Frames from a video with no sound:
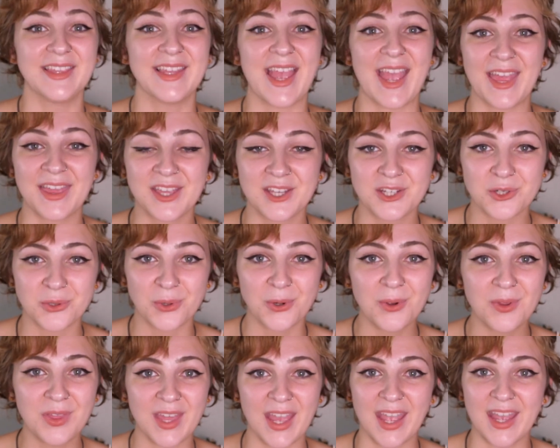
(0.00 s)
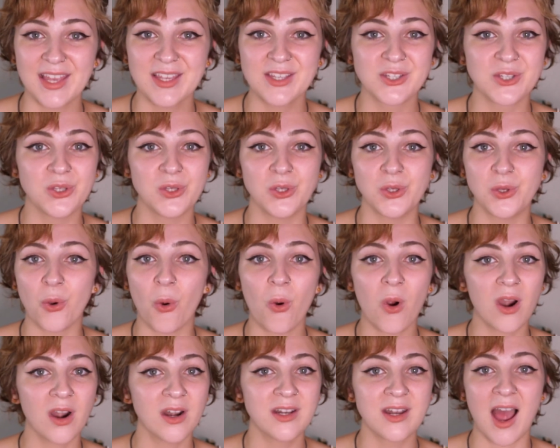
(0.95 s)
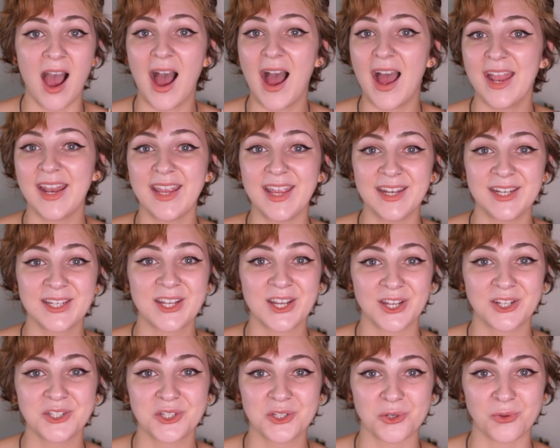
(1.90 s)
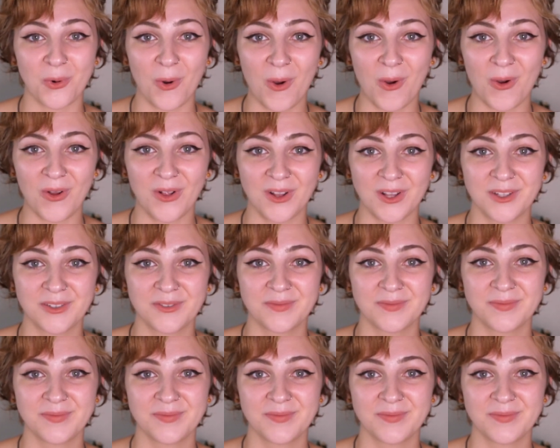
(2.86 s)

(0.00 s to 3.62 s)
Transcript: And the truth is, you're not in control.